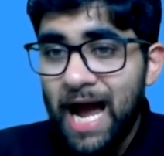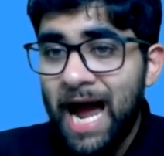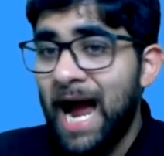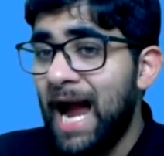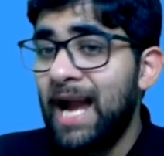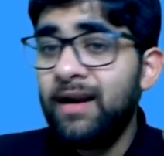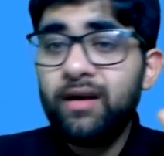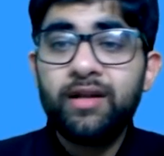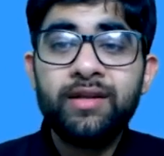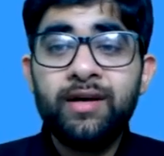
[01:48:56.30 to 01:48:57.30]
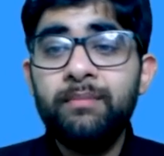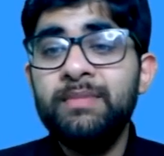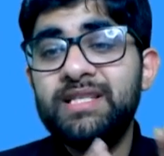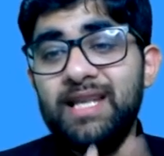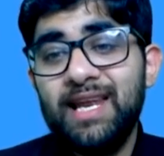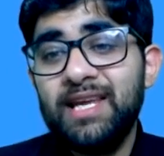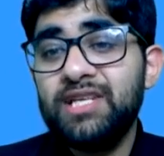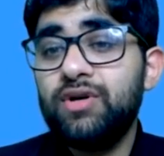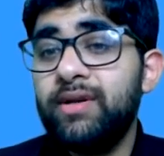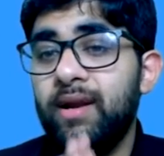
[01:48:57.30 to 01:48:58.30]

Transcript: and the miscellaneous or the